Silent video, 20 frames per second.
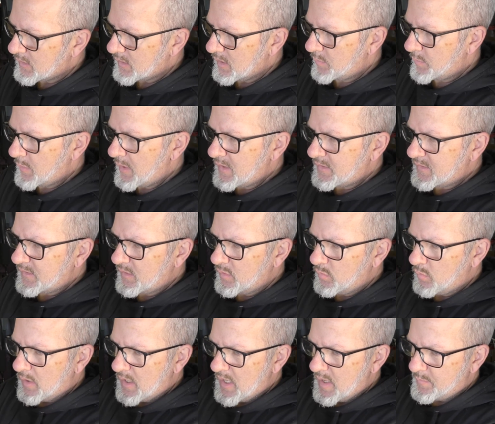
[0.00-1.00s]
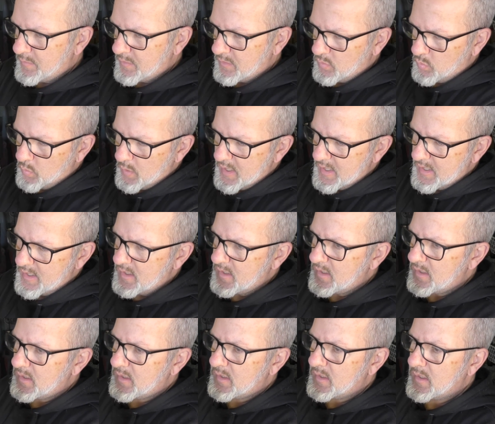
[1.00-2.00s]
So basically what happens when
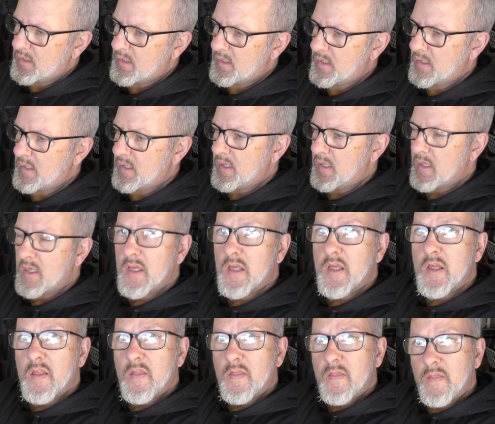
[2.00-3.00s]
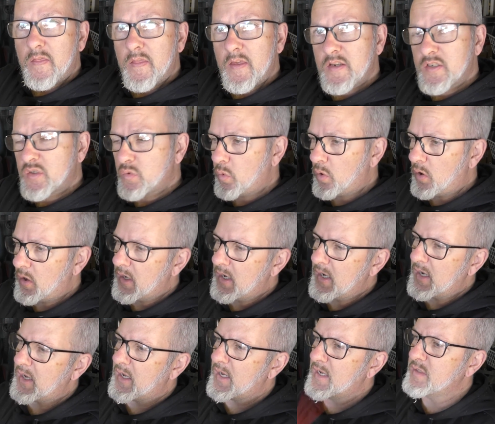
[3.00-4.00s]
this
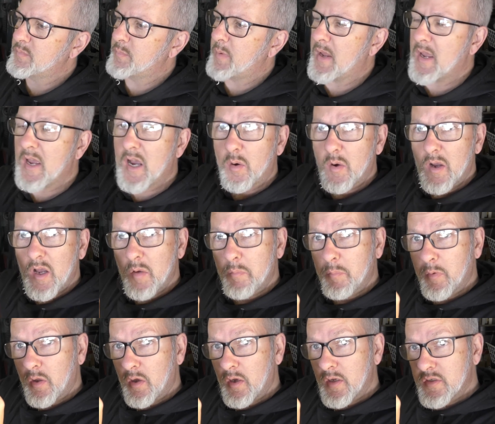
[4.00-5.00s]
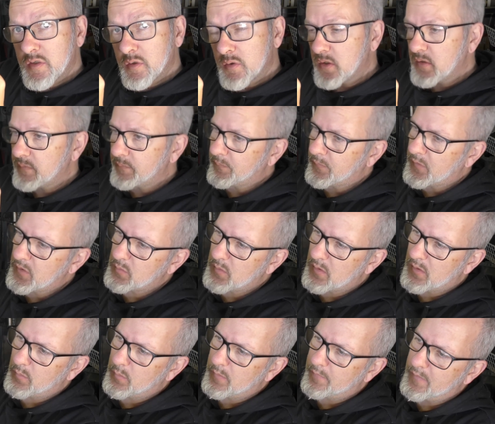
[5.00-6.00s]
wire has power applied to it, this
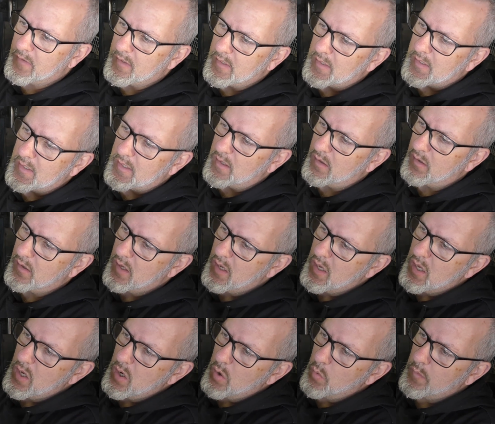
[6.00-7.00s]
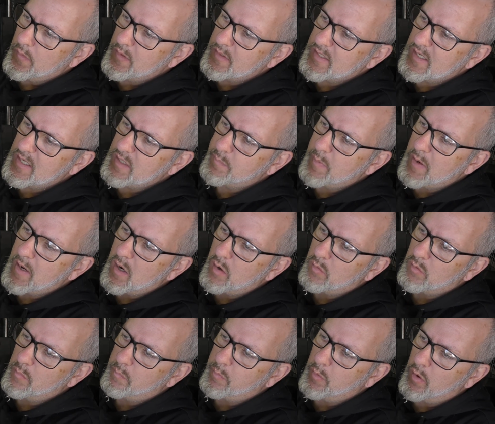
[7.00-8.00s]
one that we're fitting now, when this has
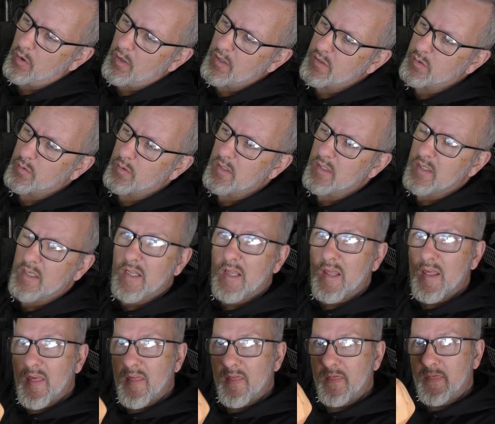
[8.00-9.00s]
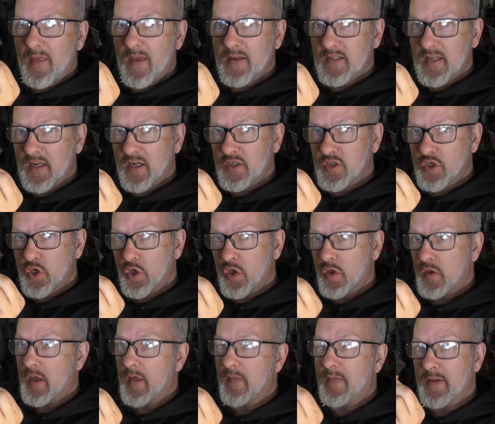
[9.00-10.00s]
power applied to it, that's going to
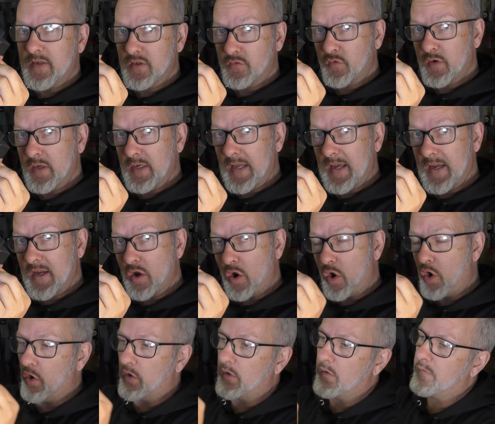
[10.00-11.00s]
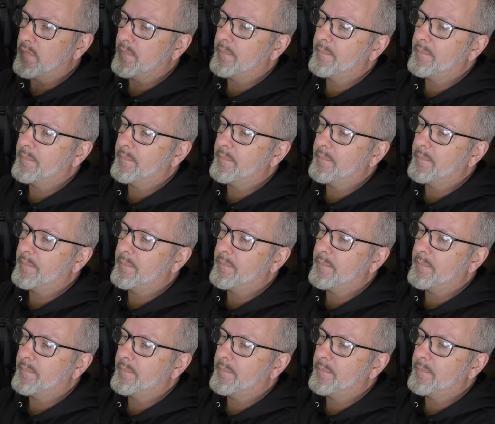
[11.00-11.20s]
turn this relay on.